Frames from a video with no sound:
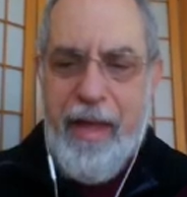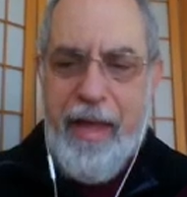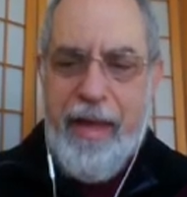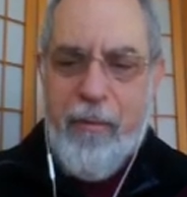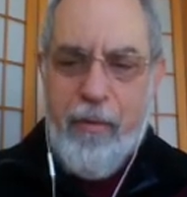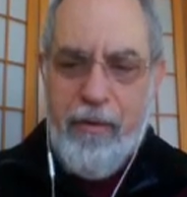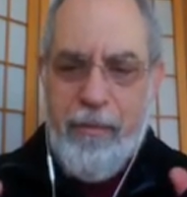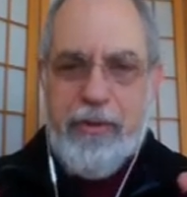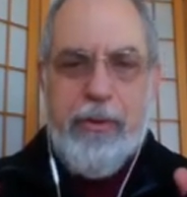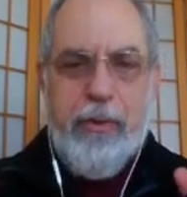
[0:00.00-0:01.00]
and
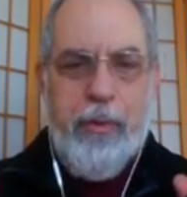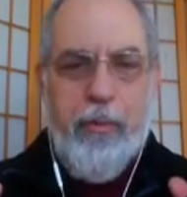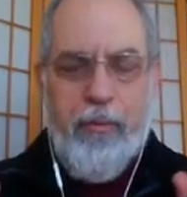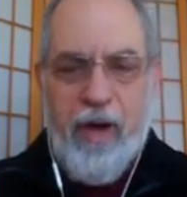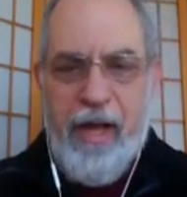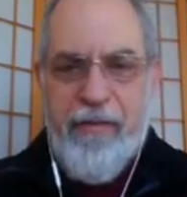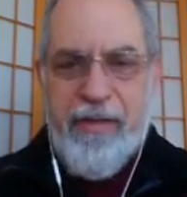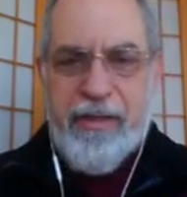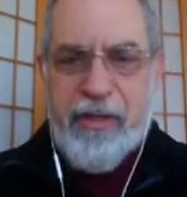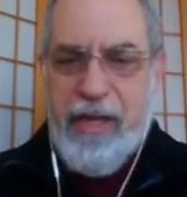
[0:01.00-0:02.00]
welcome to 5
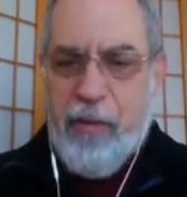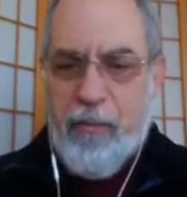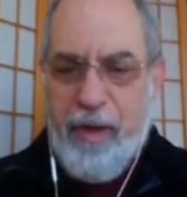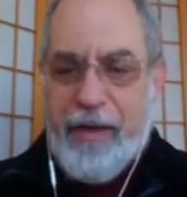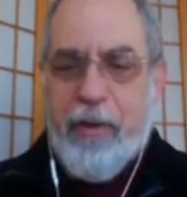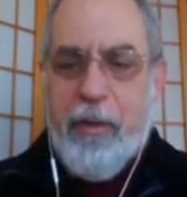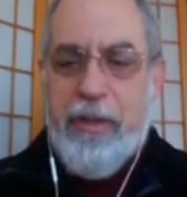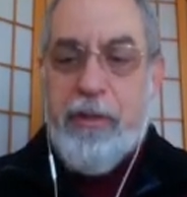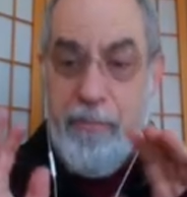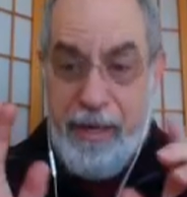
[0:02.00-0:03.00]
Insider
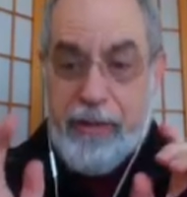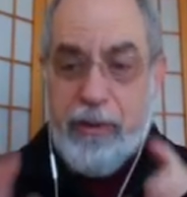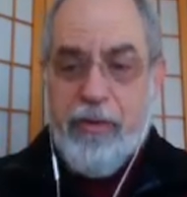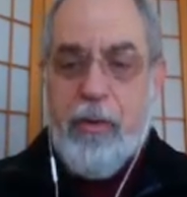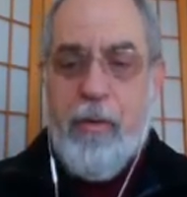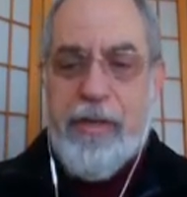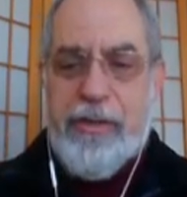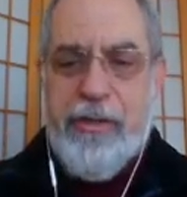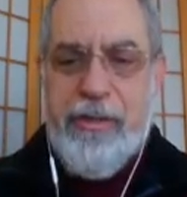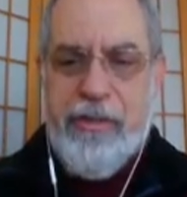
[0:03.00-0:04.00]
Factoids based on
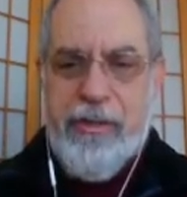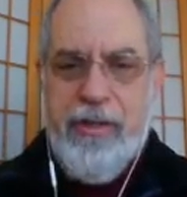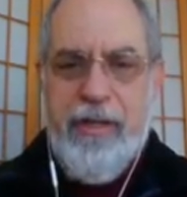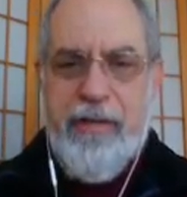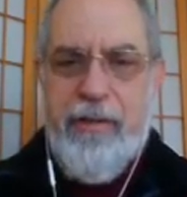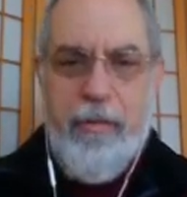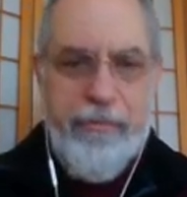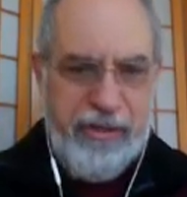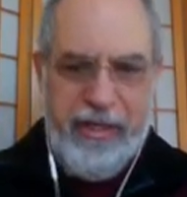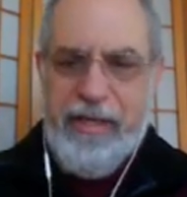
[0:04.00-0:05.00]
questions that you
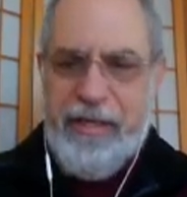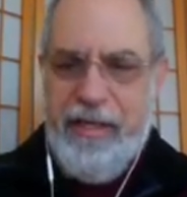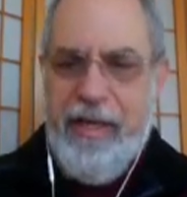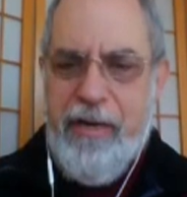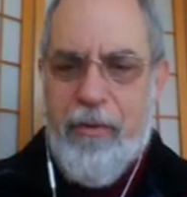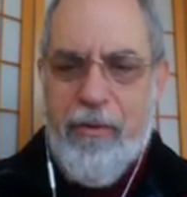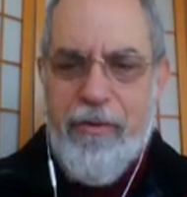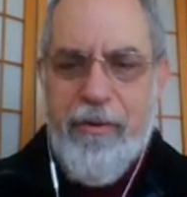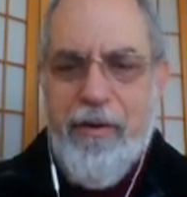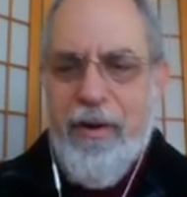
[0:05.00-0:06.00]
sent in or
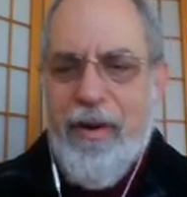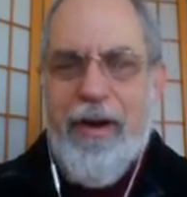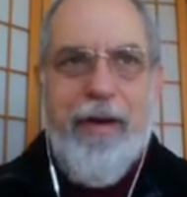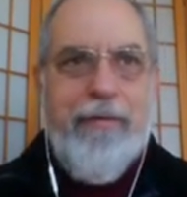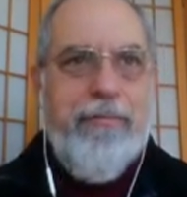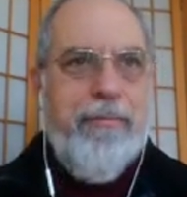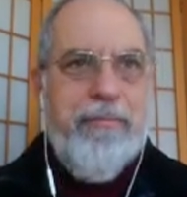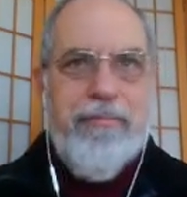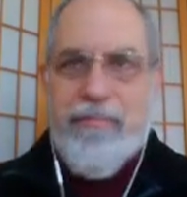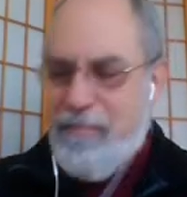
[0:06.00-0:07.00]
uh,
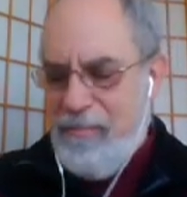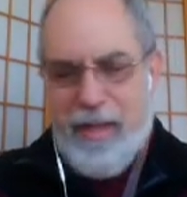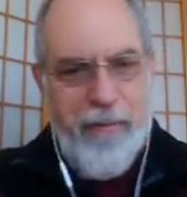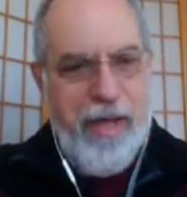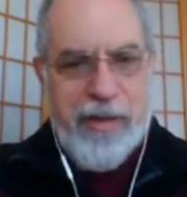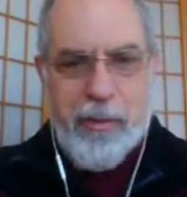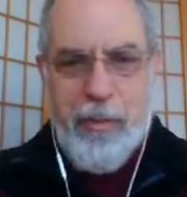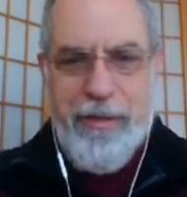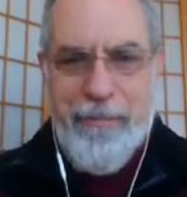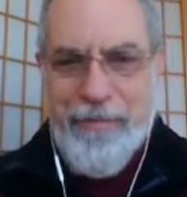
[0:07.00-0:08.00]
have asked
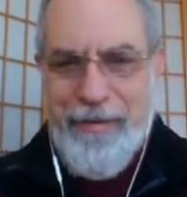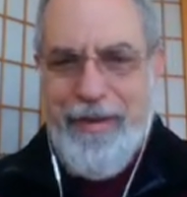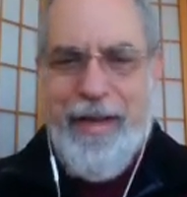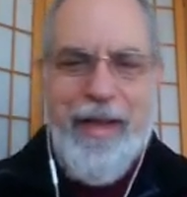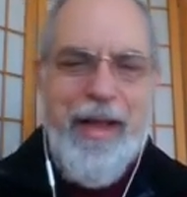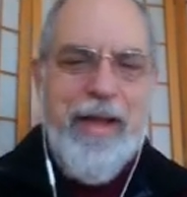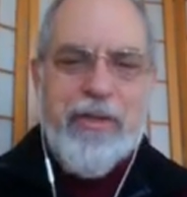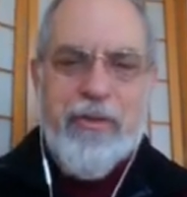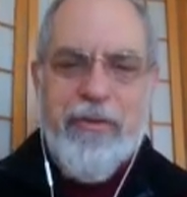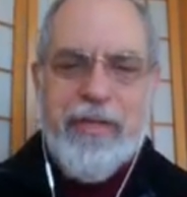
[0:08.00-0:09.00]
me.
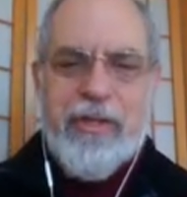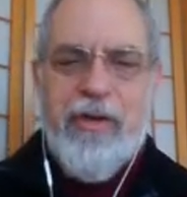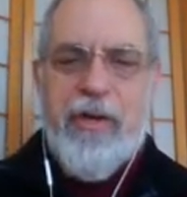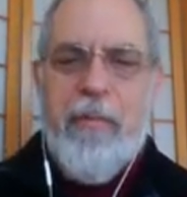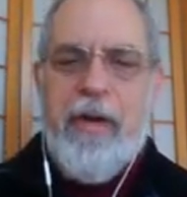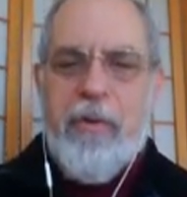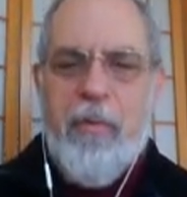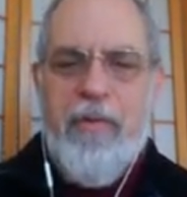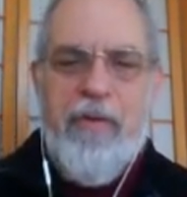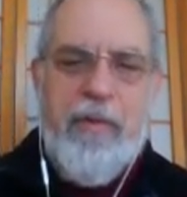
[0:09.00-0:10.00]
So let's talk about
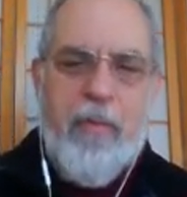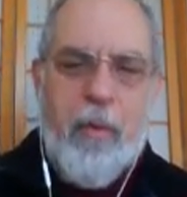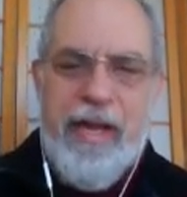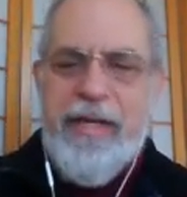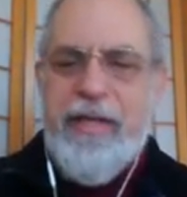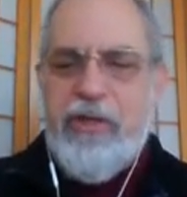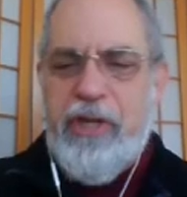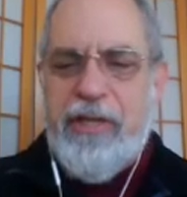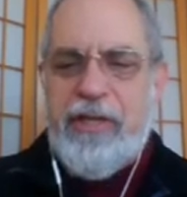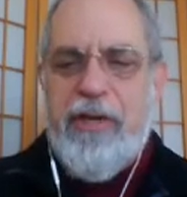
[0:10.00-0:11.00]
Gryphon, Miranda
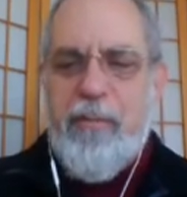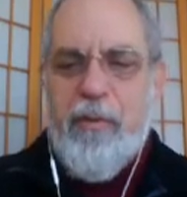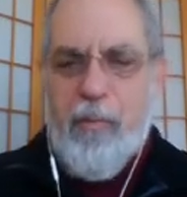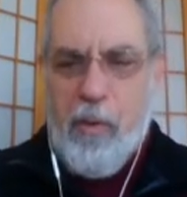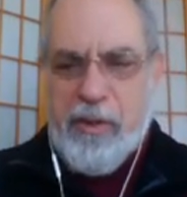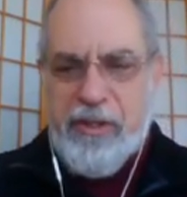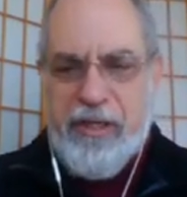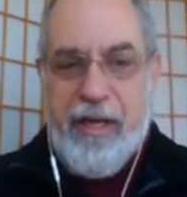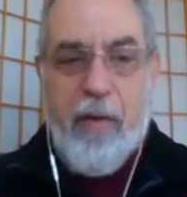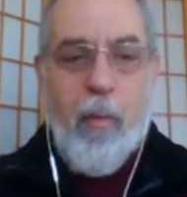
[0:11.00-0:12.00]
Chase number
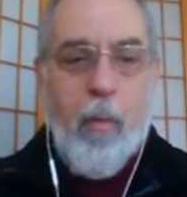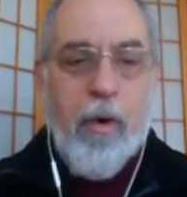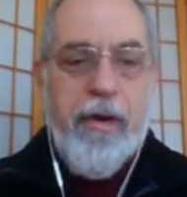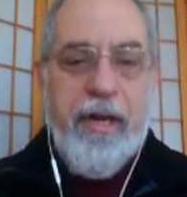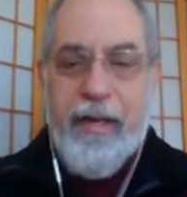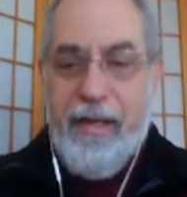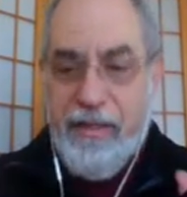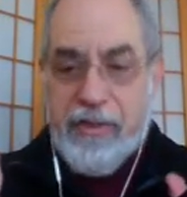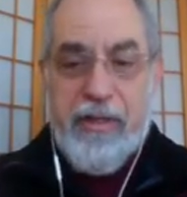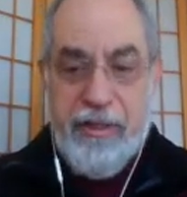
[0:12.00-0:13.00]
14. Warning,
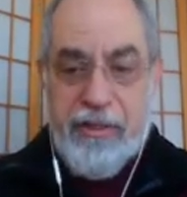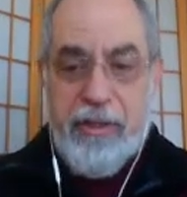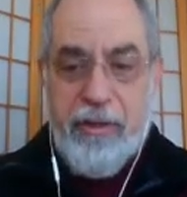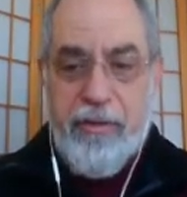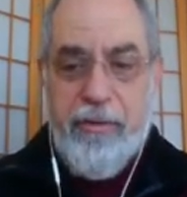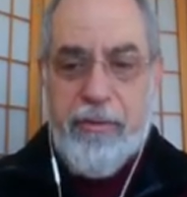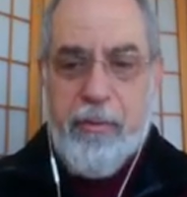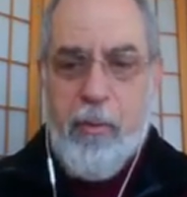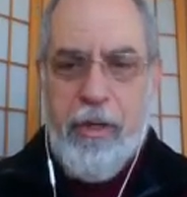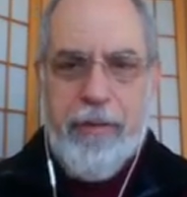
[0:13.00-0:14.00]
this does include
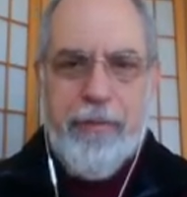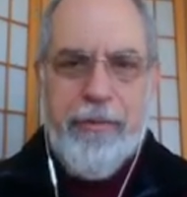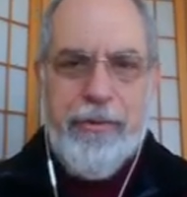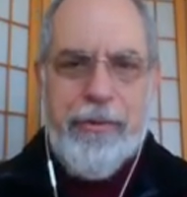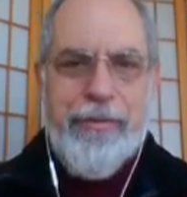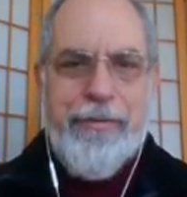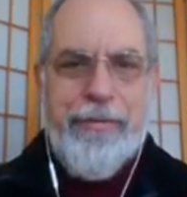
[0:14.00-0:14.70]
spoilers.